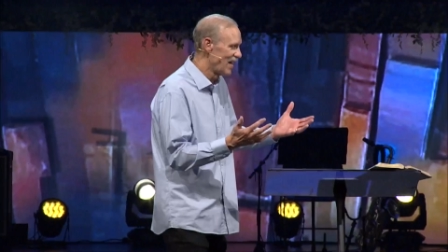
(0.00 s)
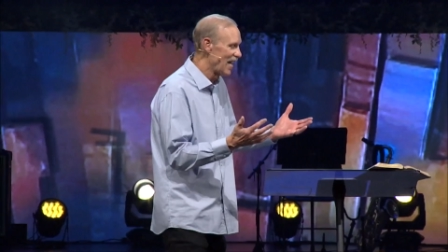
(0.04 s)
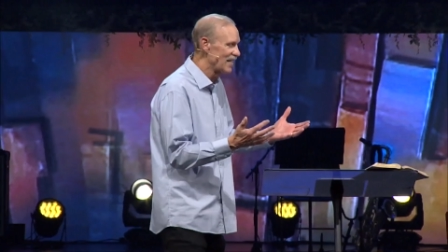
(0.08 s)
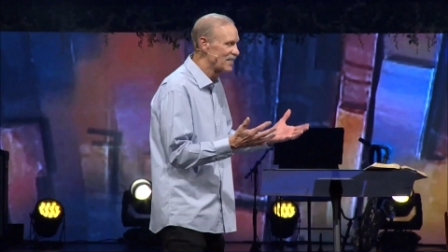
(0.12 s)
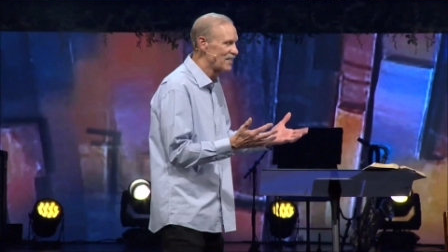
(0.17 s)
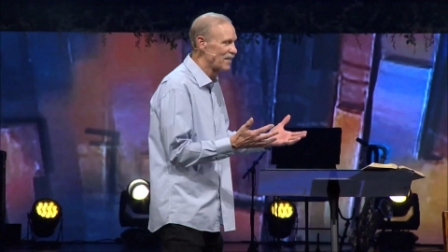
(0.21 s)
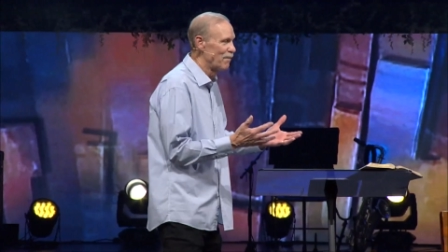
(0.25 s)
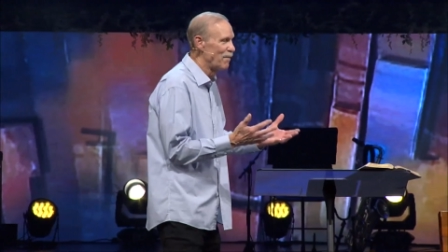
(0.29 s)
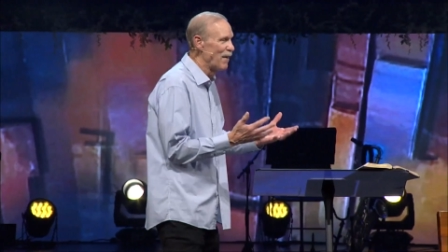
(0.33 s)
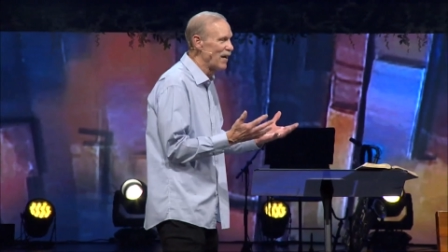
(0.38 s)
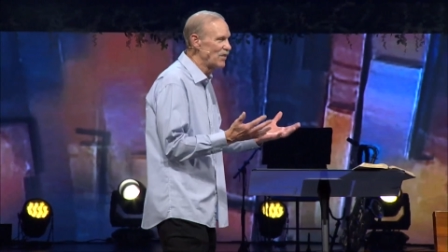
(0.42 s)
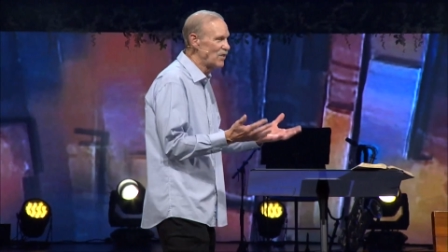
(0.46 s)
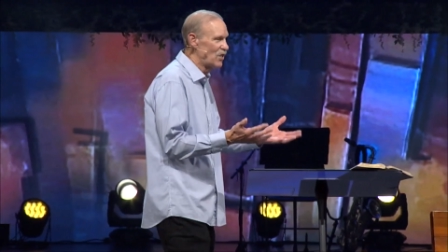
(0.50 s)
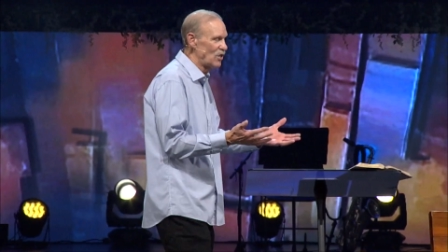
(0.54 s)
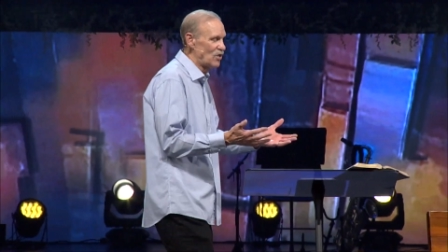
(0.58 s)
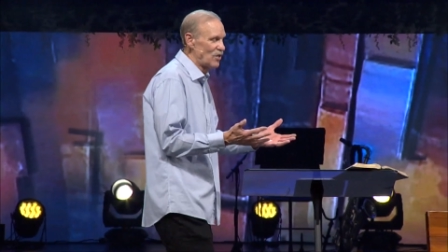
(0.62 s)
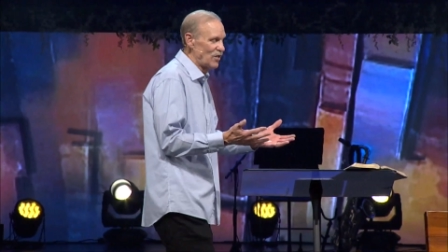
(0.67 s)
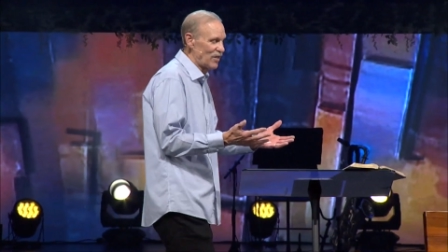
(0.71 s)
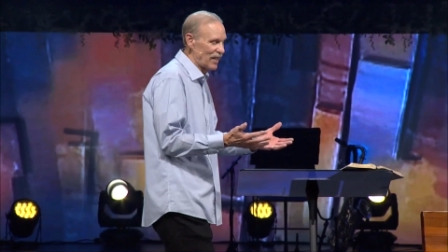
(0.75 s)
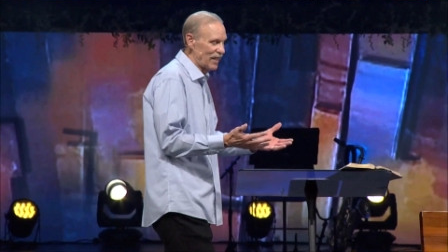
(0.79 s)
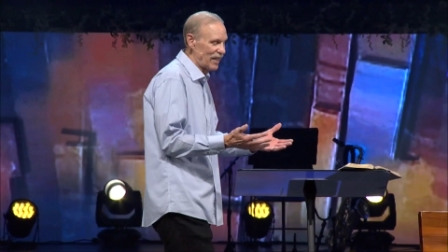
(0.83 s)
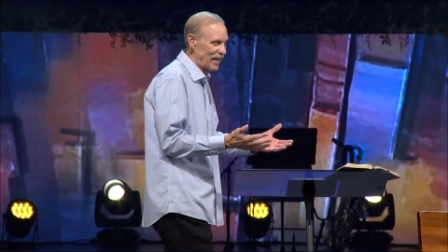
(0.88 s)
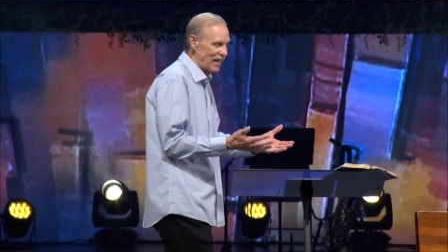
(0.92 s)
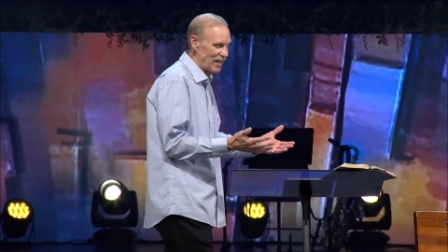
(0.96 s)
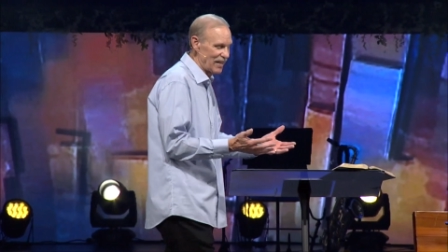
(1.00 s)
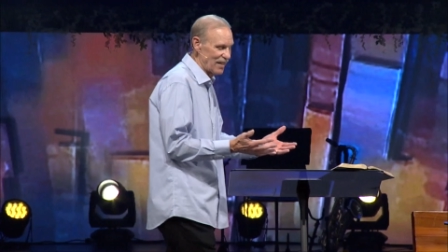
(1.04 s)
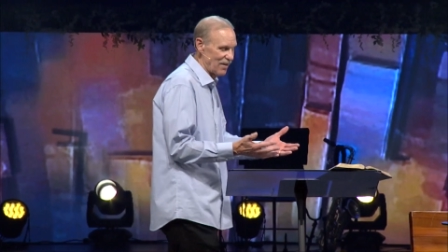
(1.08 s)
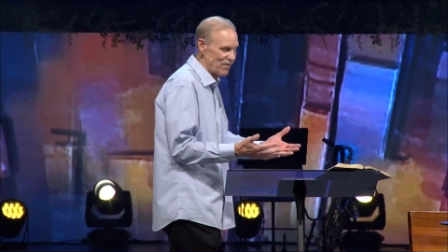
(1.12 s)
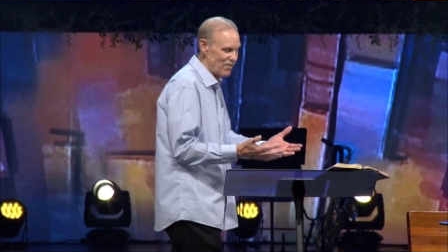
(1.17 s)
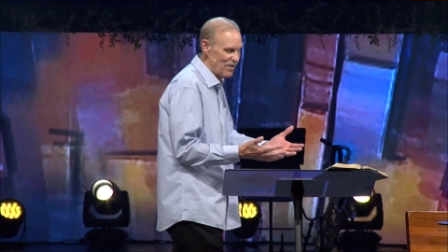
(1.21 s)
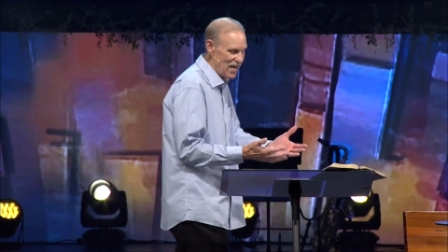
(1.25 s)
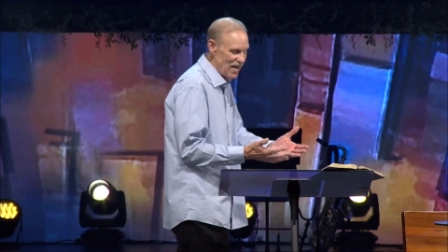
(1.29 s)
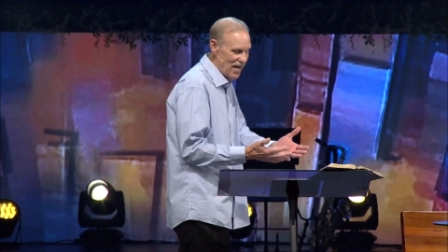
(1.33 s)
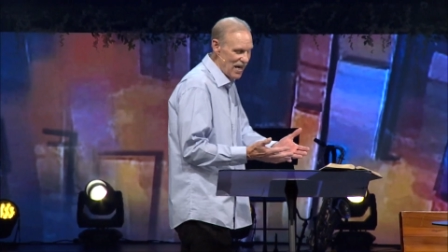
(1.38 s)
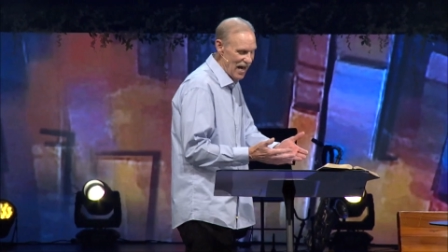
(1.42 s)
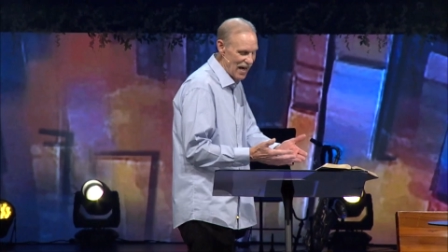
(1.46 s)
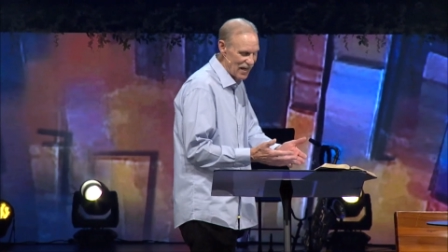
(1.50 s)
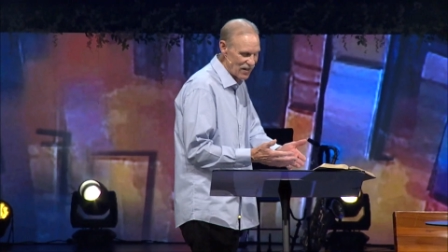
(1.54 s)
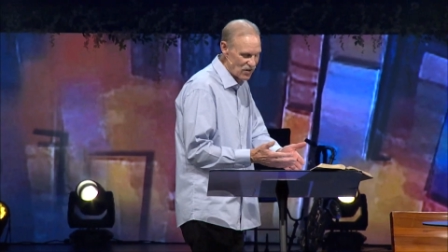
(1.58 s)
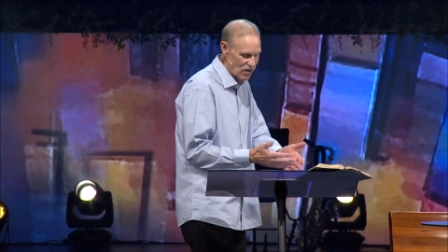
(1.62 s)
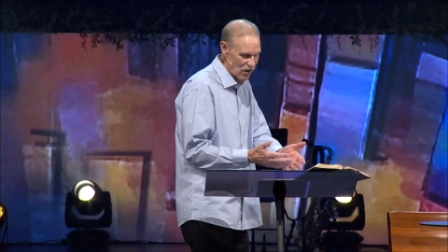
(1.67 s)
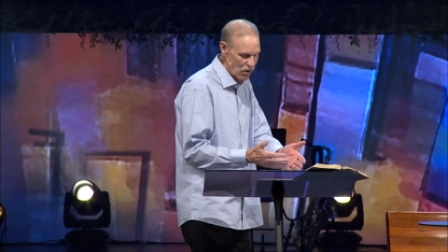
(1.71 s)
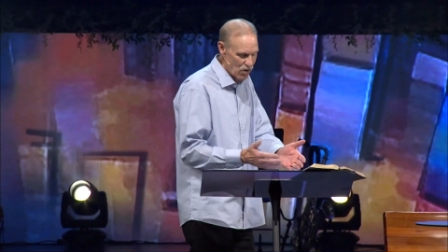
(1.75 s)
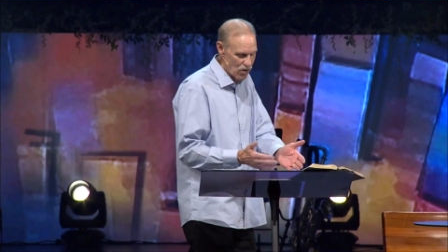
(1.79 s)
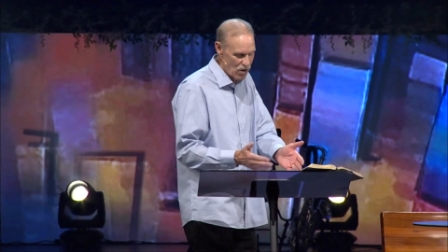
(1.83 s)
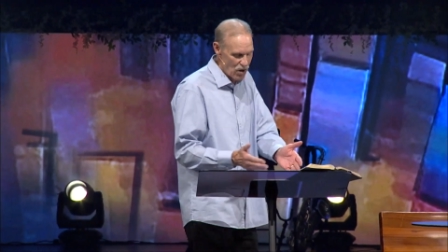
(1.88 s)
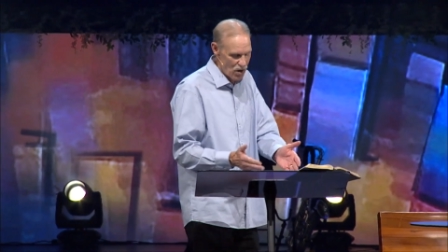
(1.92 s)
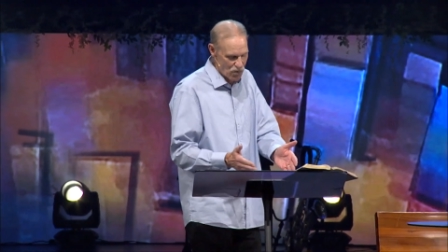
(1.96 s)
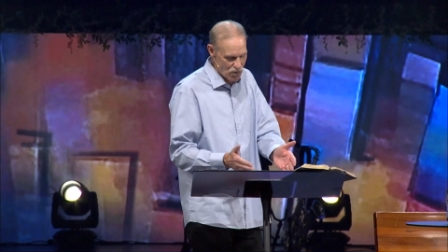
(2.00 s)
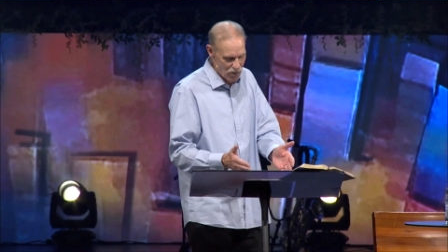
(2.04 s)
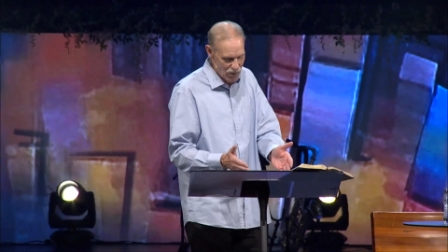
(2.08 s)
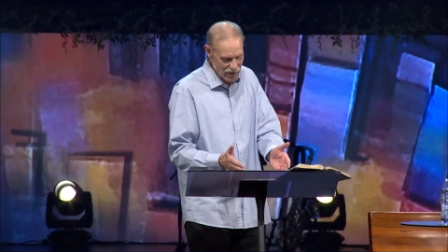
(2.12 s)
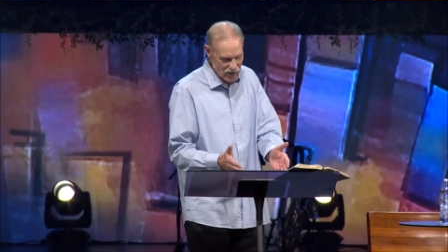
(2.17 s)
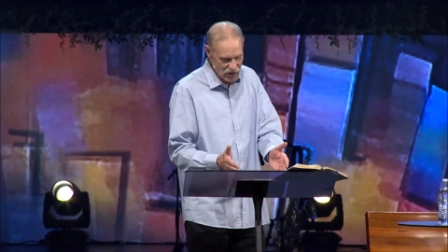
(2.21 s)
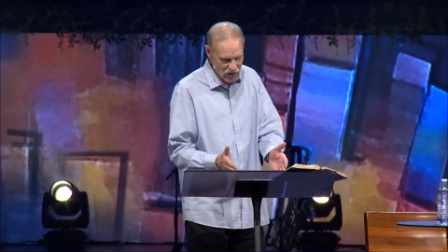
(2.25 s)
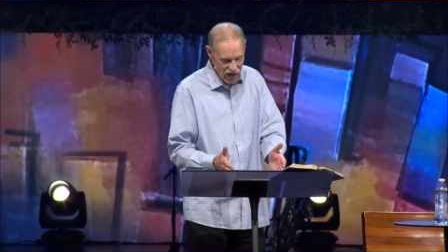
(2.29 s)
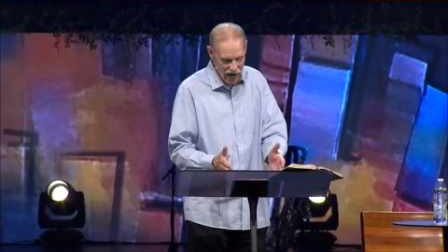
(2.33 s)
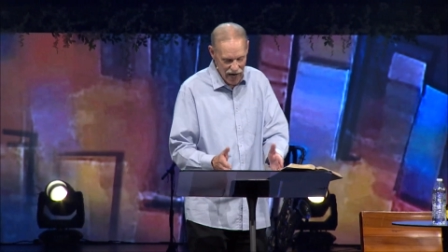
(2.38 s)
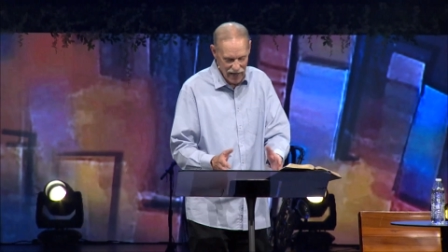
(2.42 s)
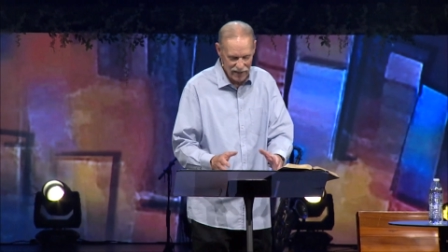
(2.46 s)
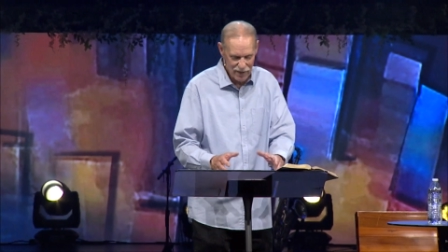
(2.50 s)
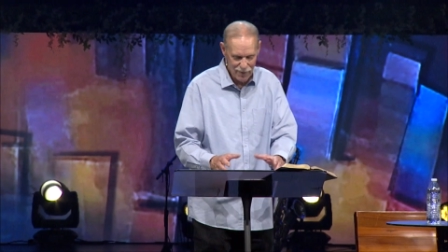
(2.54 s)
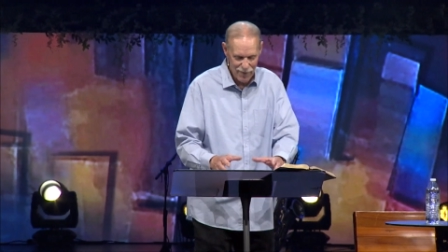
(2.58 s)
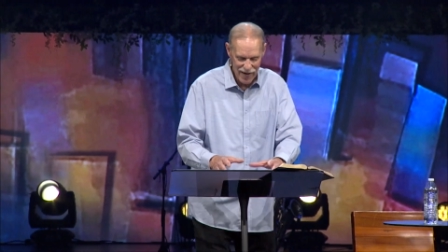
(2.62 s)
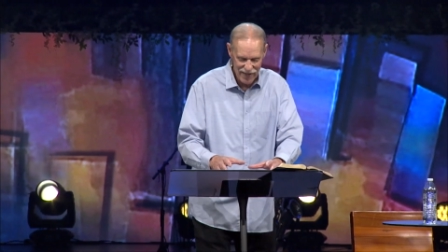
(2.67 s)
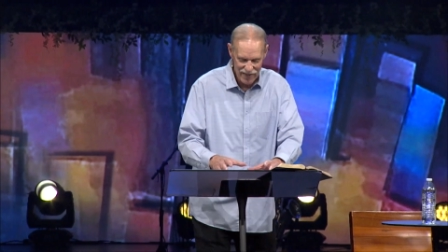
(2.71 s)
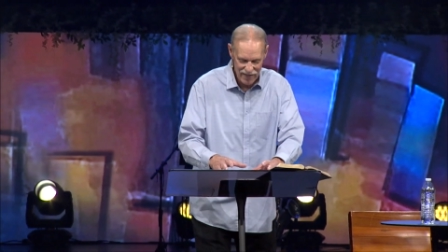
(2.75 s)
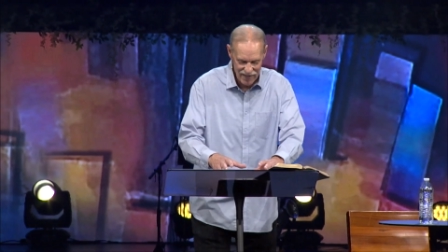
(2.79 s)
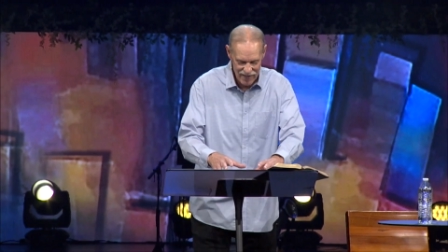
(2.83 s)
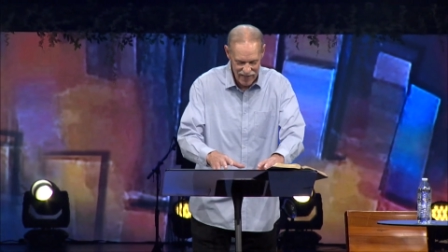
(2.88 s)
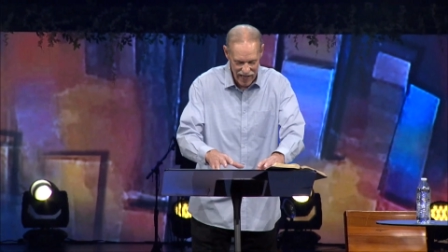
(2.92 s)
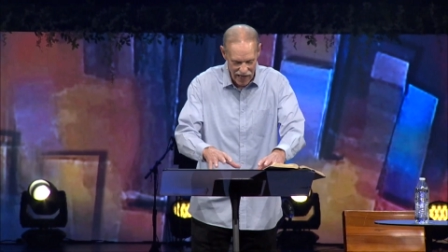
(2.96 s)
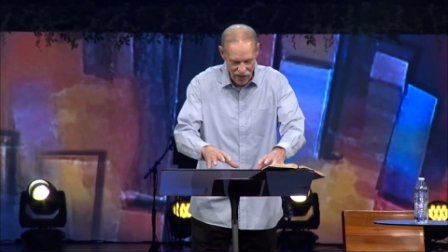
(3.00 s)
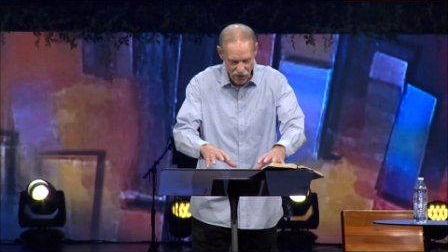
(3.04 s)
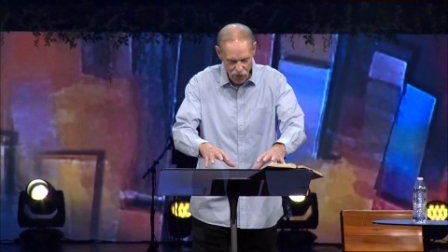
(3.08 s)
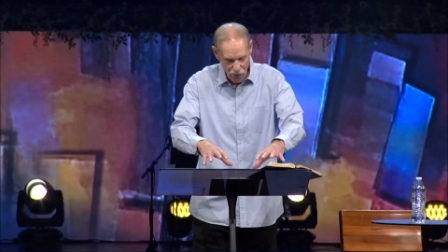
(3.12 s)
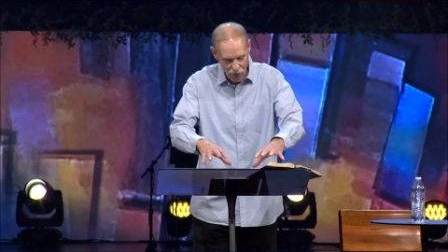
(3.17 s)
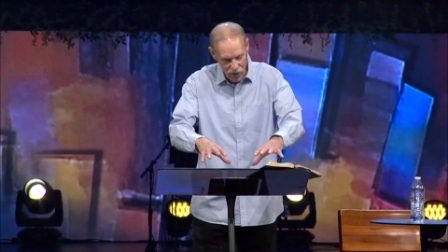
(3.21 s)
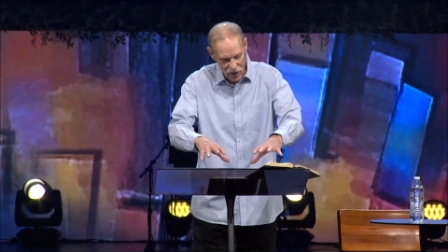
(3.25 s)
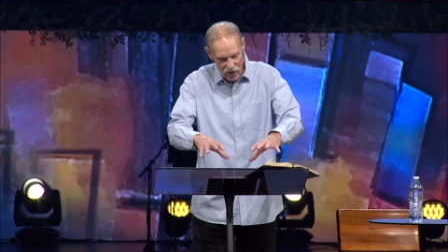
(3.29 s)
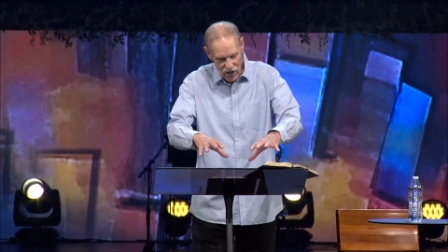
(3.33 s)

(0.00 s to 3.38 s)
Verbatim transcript: and that's the message of the kingdom. And so when we talked about this last week,